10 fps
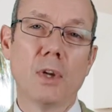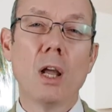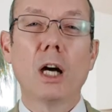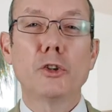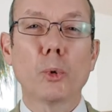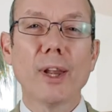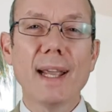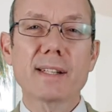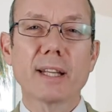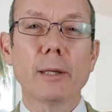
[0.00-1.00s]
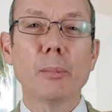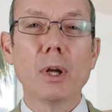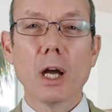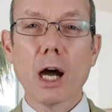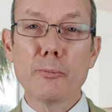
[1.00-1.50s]
Until next time,
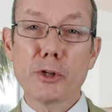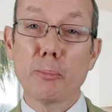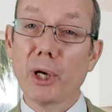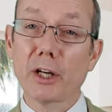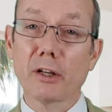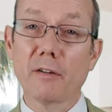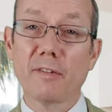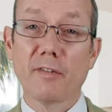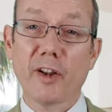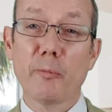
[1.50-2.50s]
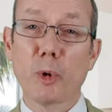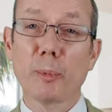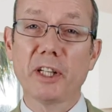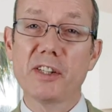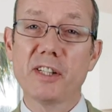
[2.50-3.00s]
I'm Jim Parker for Fife
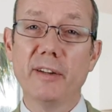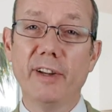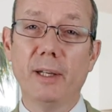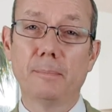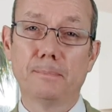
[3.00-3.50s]
Properties TV.